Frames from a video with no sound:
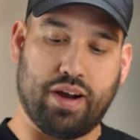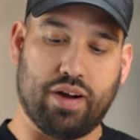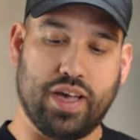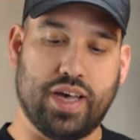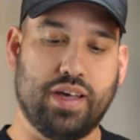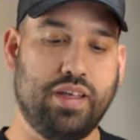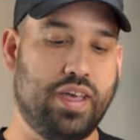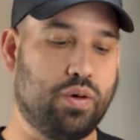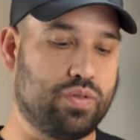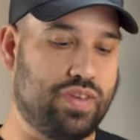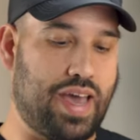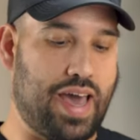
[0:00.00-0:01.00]
area,
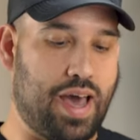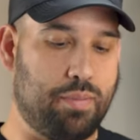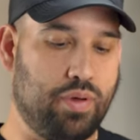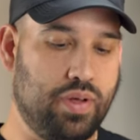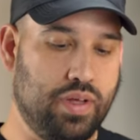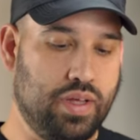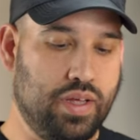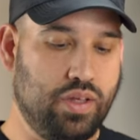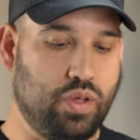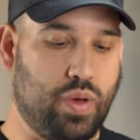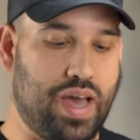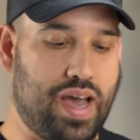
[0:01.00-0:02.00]
heel tab,
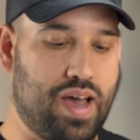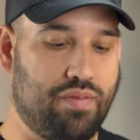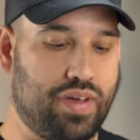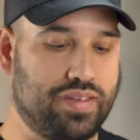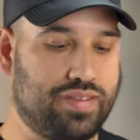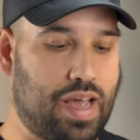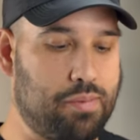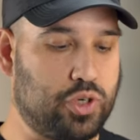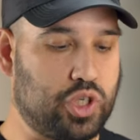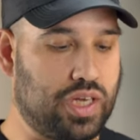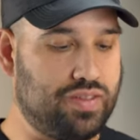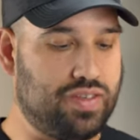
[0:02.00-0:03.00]
you have
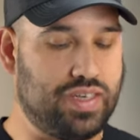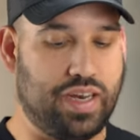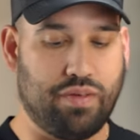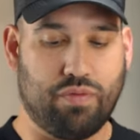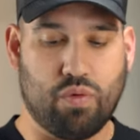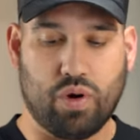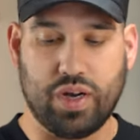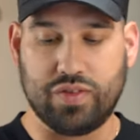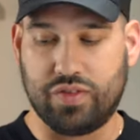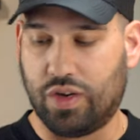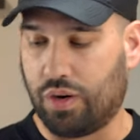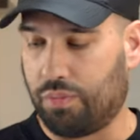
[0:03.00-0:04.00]
established in 1984,
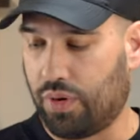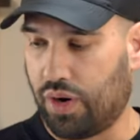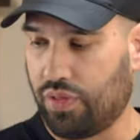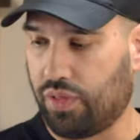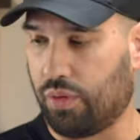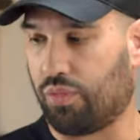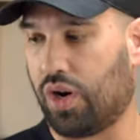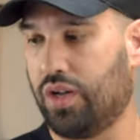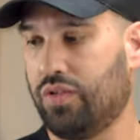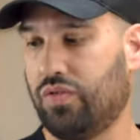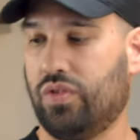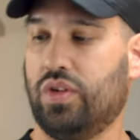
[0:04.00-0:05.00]
his year of birth,
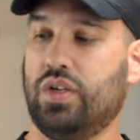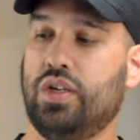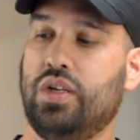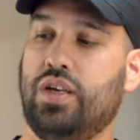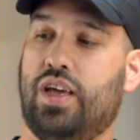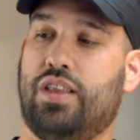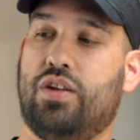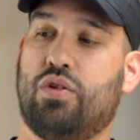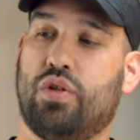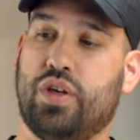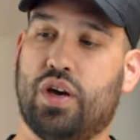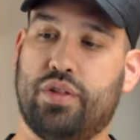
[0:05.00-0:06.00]
LeBron's. And then
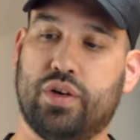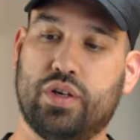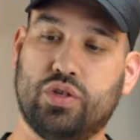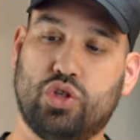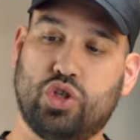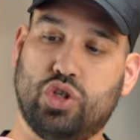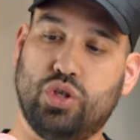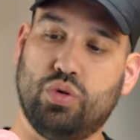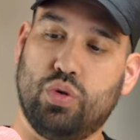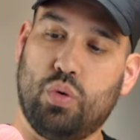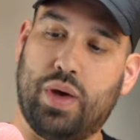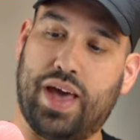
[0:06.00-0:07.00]
on the other shoe,
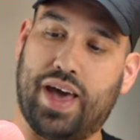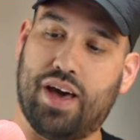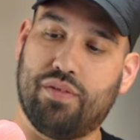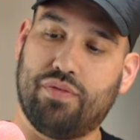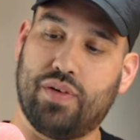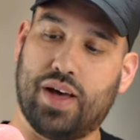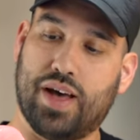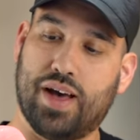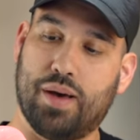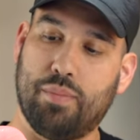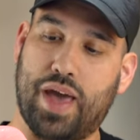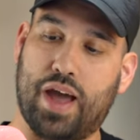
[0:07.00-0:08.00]
you have
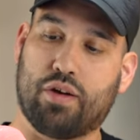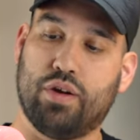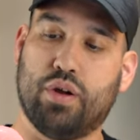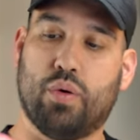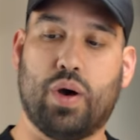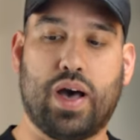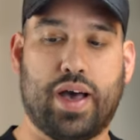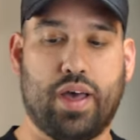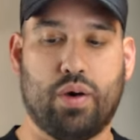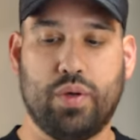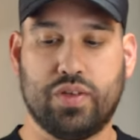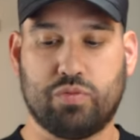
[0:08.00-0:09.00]
um, Akron,
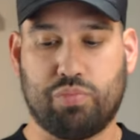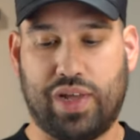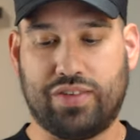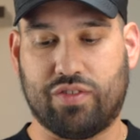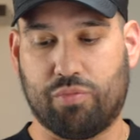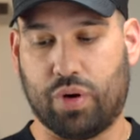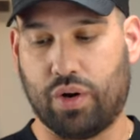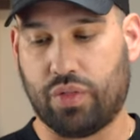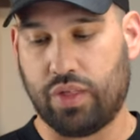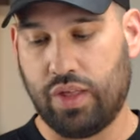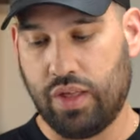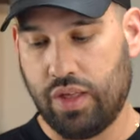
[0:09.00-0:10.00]
Ohio, his place of birth.
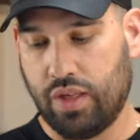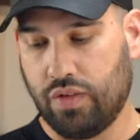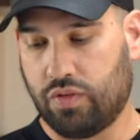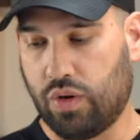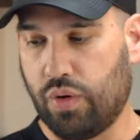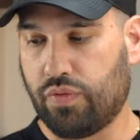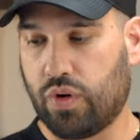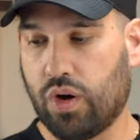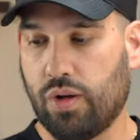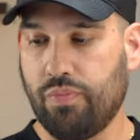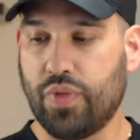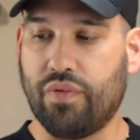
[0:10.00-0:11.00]
So
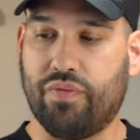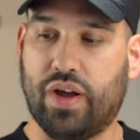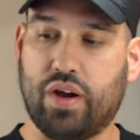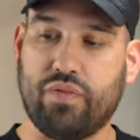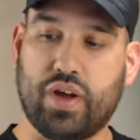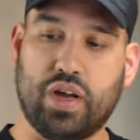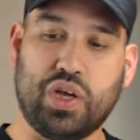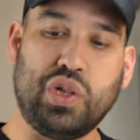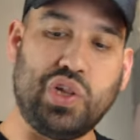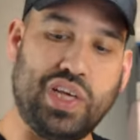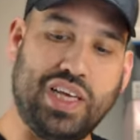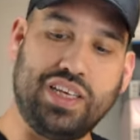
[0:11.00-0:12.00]
overall, very, very
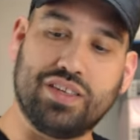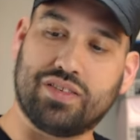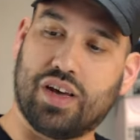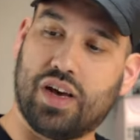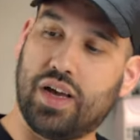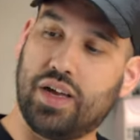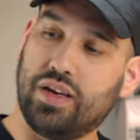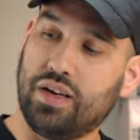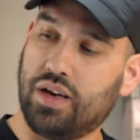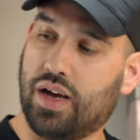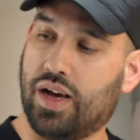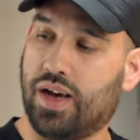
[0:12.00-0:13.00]
clean design,
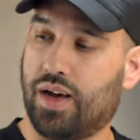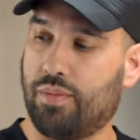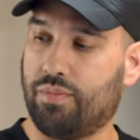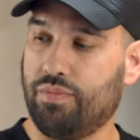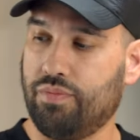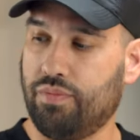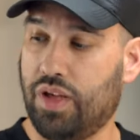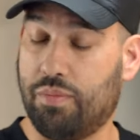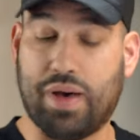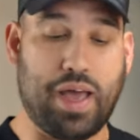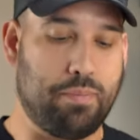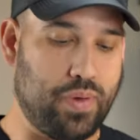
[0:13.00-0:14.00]
um, in
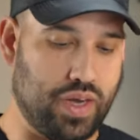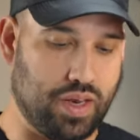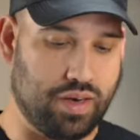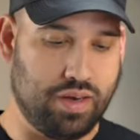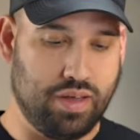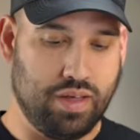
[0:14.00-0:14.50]
my opinion.